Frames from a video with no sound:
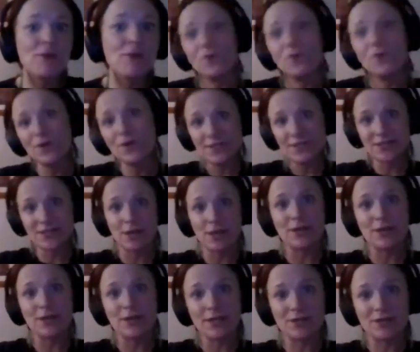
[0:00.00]
before they
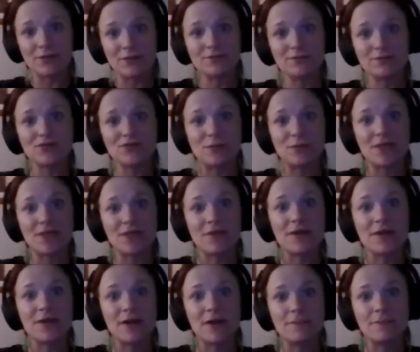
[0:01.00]
started putting Trump
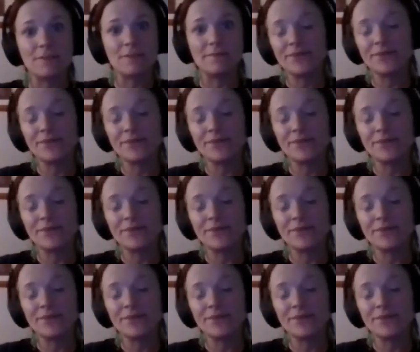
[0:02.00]
stuff up.